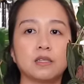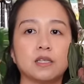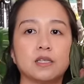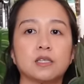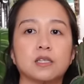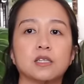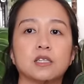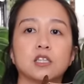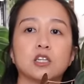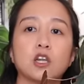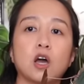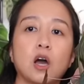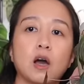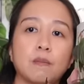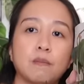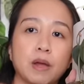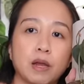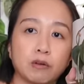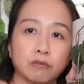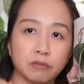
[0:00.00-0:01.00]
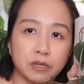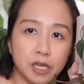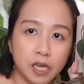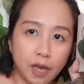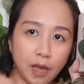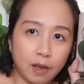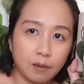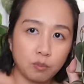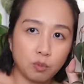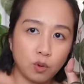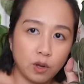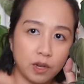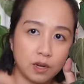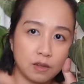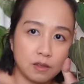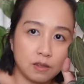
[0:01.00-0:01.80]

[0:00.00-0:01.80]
This is not my rehab one.